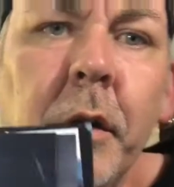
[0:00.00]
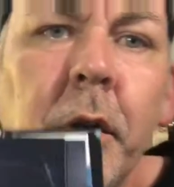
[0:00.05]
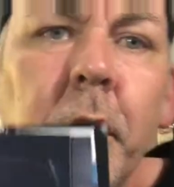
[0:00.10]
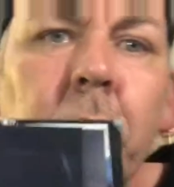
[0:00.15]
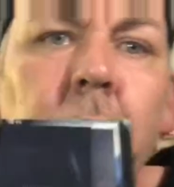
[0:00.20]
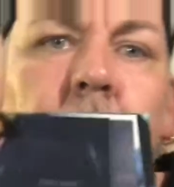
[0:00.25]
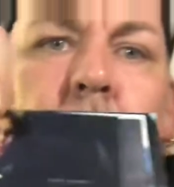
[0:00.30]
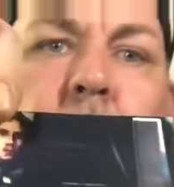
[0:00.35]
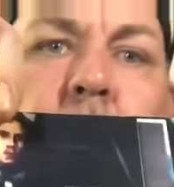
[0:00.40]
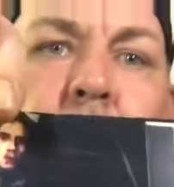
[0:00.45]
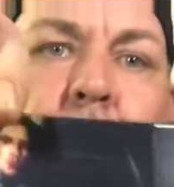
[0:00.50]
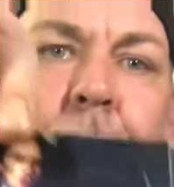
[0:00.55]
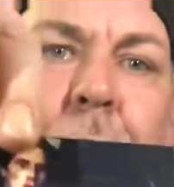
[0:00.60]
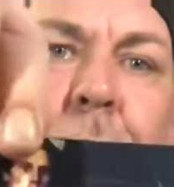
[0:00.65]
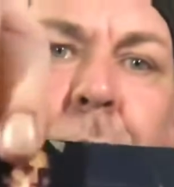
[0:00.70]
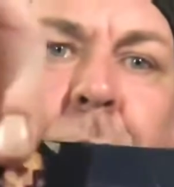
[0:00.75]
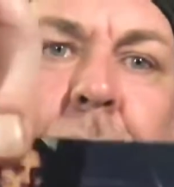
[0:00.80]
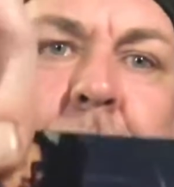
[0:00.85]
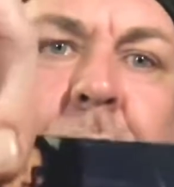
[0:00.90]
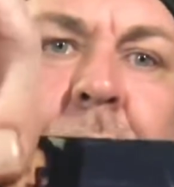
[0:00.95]
I'll go
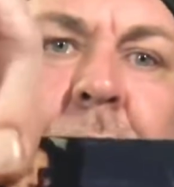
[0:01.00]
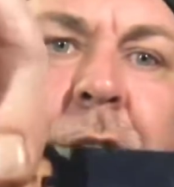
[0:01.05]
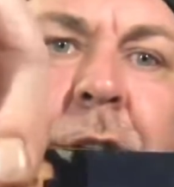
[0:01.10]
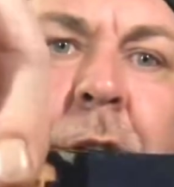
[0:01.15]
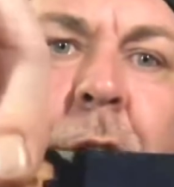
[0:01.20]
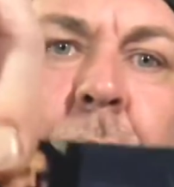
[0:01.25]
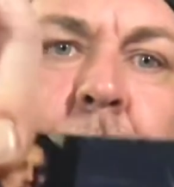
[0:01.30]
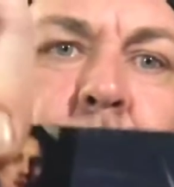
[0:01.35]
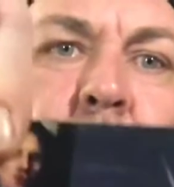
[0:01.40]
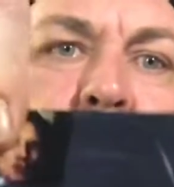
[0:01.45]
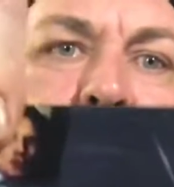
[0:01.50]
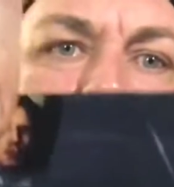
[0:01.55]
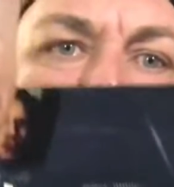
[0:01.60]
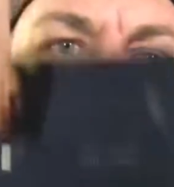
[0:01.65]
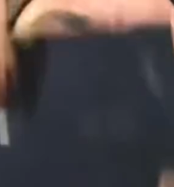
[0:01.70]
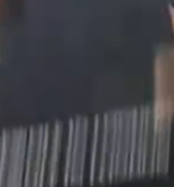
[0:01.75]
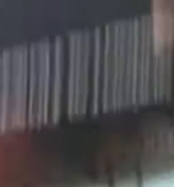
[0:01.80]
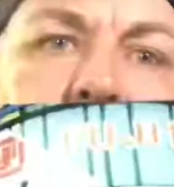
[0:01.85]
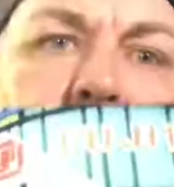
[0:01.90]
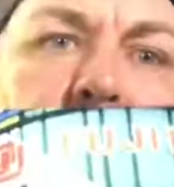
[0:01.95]
through these here real
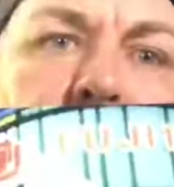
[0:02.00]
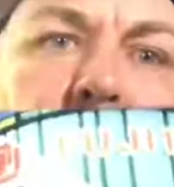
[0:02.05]
quick.